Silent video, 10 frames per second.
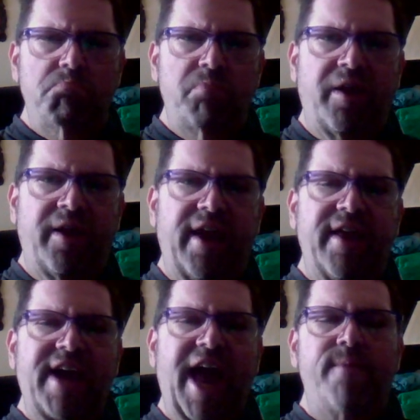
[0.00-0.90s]

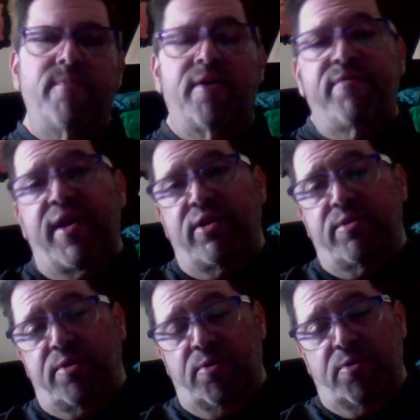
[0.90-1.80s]
any kind of motivate,
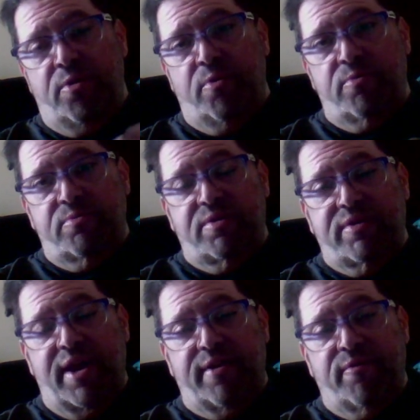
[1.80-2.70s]
some
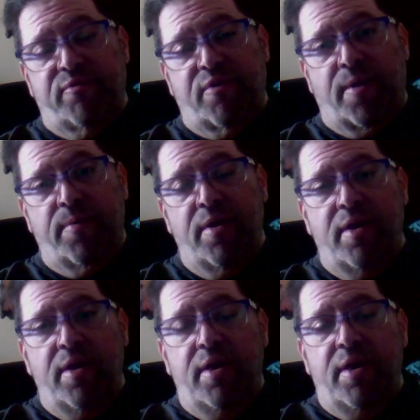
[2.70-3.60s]
kind of
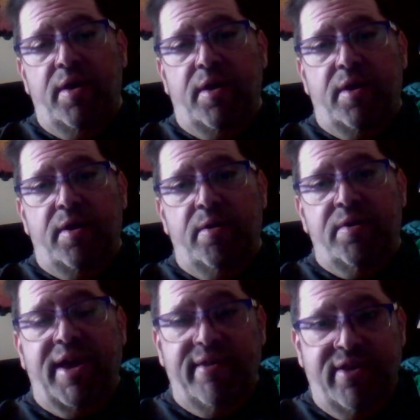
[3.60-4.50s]

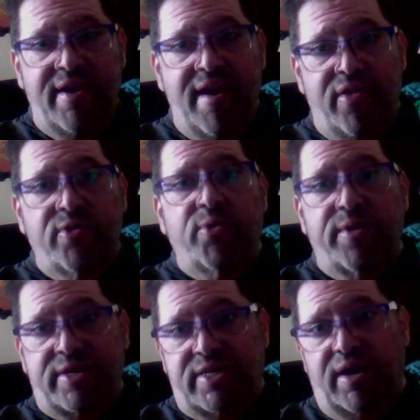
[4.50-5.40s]
get together
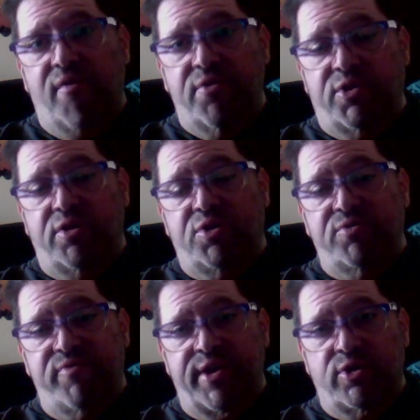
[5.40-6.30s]
to settle the
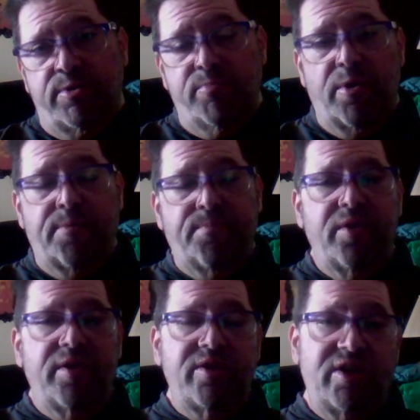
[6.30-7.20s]
situation.
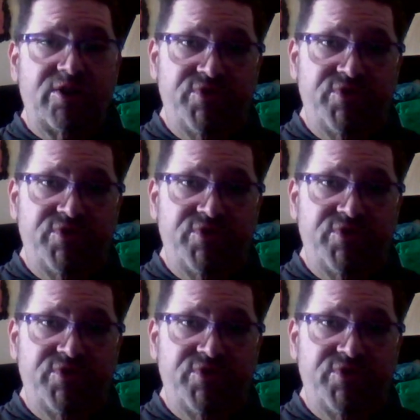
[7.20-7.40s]
She